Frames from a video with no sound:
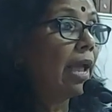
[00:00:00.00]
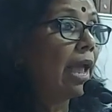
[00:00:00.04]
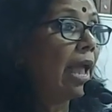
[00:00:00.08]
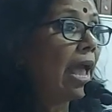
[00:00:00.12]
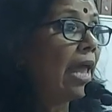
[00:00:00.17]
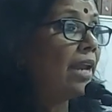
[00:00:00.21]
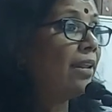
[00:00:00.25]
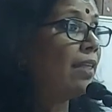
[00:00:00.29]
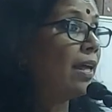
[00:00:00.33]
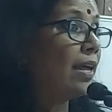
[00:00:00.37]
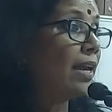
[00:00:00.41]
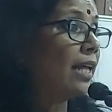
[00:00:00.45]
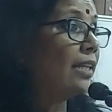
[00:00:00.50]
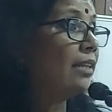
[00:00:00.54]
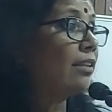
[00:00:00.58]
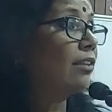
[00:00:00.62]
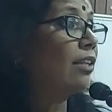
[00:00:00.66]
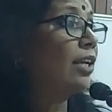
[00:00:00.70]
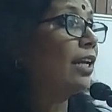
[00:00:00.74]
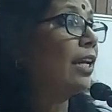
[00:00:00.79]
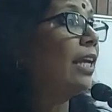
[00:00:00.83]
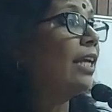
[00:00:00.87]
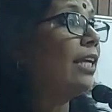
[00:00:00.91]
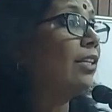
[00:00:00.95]
And there
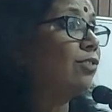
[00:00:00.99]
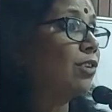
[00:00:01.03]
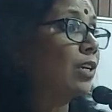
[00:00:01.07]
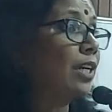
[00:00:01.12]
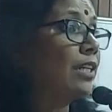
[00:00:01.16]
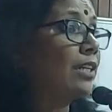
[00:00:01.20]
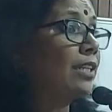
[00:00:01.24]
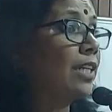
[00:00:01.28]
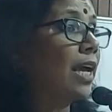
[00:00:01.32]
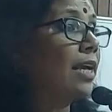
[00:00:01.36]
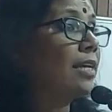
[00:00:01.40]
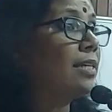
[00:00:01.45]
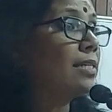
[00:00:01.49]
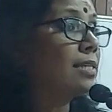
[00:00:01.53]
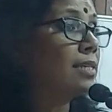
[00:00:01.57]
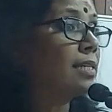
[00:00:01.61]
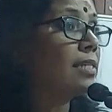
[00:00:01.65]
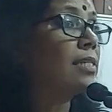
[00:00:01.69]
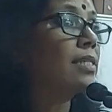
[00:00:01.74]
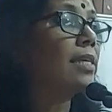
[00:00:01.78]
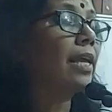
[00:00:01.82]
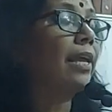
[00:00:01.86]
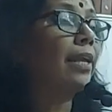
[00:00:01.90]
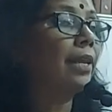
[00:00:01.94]
are three
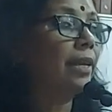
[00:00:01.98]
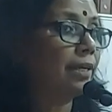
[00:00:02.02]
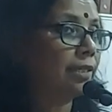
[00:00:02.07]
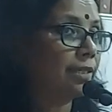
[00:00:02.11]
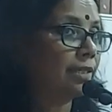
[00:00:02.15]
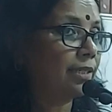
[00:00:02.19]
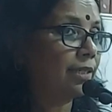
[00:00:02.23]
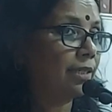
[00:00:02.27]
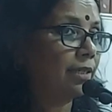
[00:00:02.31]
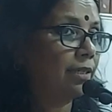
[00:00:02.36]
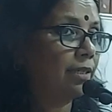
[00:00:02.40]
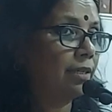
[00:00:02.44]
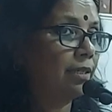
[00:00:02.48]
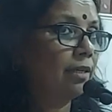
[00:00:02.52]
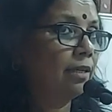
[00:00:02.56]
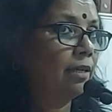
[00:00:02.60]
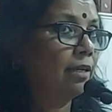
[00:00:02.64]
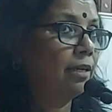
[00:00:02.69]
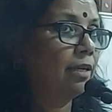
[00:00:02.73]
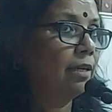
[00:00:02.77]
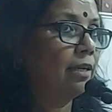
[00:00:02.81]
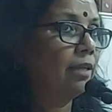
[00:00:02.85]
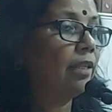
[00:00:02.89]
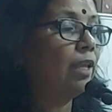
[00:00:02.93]
treatises in it.
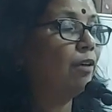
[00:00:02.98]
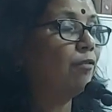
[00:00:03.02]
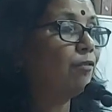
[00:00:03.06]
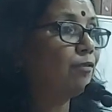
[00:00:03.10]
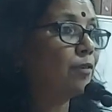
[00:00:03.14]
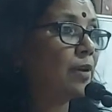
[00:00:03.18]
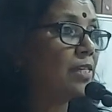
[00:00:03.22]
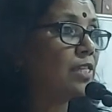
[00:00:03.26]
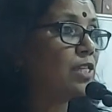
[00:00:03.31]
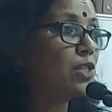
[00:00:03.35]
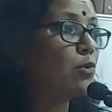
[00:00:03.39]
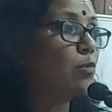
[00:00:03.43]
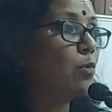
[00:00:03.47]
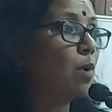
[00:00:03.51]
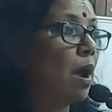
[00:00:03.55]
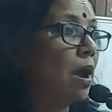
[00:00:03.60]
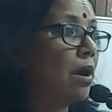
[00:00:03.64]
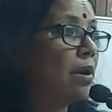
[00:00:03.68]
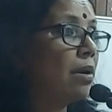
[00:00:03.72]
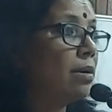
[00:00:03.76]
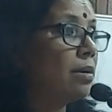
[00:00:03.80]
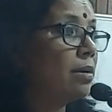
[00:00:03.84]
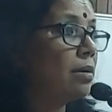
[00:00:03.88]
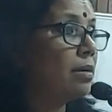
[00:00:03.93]
The first
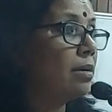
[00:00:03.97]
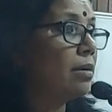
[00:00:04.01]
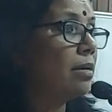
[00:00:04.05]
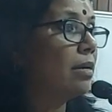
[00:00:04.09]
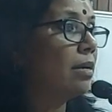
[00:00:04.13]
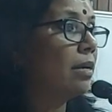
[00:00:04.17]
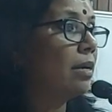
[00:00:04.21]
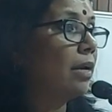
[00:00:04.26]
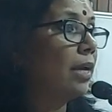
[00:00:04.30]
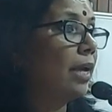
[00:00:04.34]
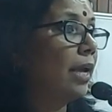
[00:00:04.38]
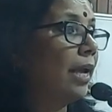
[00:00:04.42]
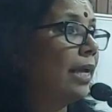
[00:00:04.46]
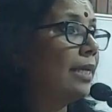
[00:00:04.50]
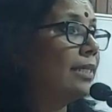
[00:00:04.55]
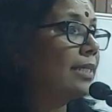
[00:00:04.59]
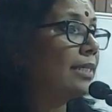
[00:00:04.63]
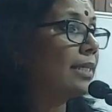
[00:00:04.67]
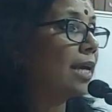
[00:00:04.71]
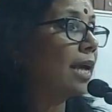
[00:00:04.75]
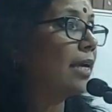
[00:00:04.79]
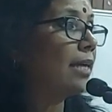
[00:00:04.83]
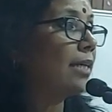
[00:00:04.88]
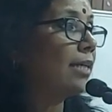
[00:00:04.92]
one
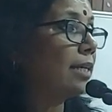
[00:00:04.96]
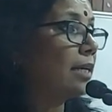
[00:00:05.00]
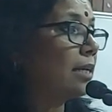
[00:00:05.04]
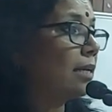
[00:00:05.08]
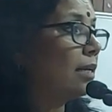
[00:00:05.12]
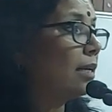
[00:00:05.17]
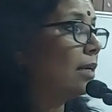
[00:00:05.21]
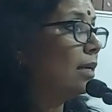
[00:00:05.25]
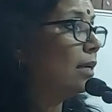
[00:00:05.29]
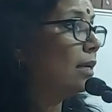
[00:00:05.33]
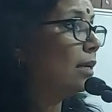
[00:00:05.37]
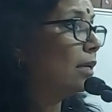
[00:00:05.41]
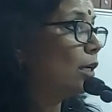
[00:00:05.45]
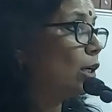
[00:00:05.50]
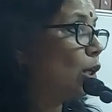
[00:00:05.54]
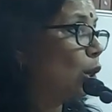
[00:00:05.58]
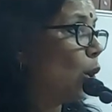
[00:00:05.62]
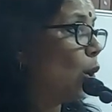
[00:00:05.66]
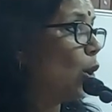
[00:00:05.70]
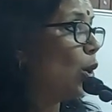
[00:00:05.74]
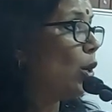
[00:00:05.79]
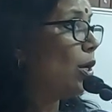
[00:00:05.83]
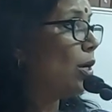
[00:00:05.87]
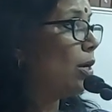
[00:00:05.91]
is titled
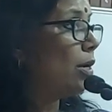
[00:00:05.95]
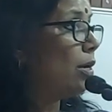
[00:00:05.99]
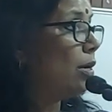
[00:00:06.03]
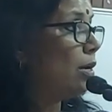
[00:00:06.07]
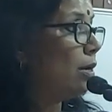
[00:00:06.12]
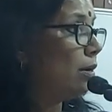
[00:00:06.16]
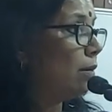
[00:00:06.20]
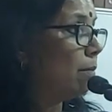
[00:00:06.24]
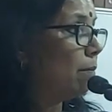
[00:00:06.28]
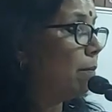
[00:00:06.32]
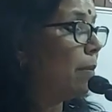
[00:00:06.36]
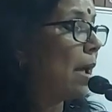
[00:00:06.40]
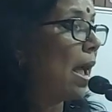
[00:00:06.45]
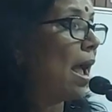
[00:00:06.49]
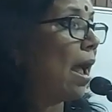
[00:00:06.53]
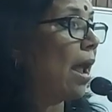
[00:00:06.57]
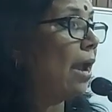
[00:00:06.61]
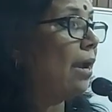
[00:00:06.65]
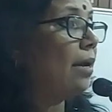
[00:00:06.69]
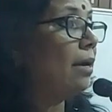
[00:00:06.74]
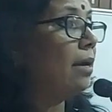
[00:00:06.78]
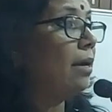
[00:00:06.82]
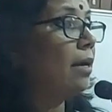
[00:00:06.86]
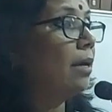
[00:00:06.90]
Good,
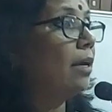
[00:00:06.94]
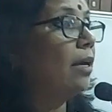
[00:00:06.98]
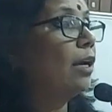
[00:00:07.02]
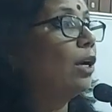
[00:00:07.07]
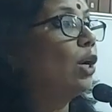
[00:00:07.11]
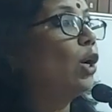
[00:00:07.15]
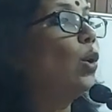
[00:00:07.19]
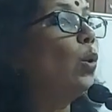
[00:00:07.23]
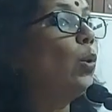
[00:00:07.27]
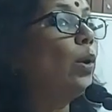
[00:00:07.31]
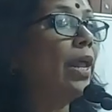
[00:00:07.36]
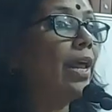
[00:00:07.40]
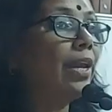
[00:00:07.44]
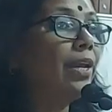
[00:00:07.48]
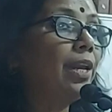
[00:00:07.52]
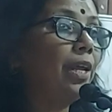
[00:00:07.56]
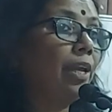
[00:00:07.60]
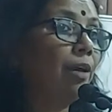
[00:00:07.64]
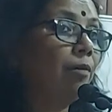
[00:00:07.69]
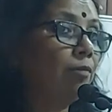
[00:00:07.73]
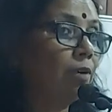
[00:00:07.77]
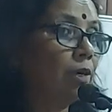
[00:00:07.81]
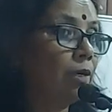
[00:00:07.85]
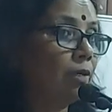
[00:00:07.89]
Bad, Good and
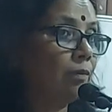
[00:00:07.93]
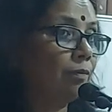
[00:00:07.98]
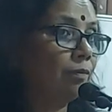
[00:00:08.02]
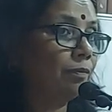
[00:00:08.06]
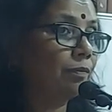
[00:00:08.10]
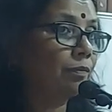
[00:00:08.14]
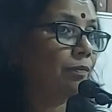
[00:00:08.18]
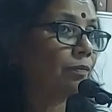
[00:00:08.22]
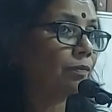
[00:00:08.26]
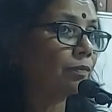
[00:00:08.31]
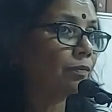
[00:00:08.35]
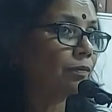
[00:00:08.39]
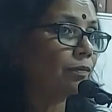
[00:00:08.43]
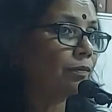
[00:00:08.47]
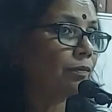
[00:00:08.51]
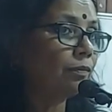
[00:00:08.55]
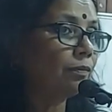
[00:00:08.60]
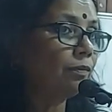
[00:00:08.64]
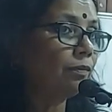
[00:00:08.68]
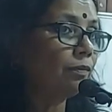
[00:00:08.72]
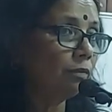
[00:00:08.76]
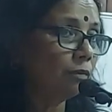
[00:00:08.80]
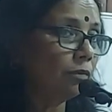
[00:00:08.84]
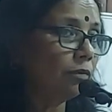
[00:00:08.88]
Evil.
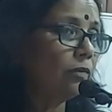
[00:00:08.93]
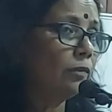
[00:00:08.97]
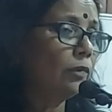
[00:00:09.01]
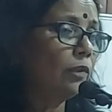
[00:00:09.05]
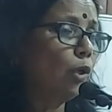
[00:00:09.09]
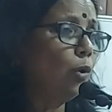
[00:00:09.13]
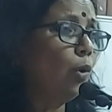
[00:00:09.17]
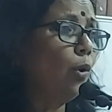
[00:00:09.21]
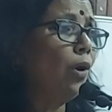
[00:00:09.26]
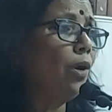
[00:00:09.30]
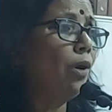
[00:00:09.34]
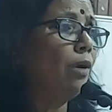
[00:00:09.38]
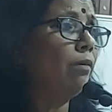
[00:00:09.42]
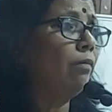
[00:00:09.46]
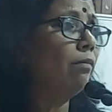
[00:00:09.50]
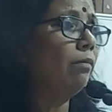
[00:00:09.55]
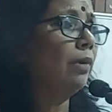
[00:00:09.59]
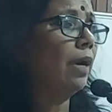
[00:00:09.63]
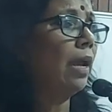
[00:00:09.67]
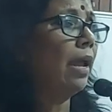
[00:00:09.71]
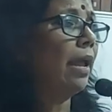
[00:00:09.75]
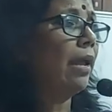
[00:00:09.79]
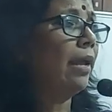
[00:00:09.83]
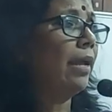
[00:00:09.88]

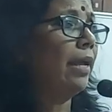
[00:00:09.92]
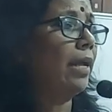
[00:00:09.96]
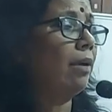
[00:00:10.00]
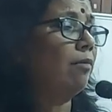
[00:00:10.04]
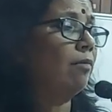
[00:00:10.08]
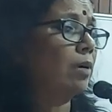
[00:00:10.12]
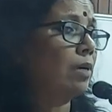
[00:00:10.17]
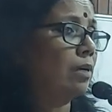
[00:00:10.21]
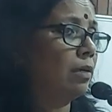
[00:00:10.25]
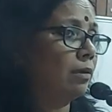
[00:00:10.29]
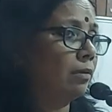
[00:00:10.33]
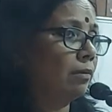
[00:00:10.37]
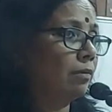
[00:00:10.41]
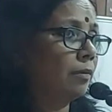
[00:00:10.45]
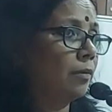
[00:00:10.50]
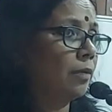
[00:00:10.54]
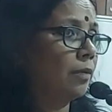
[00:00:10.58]
Good, Evil.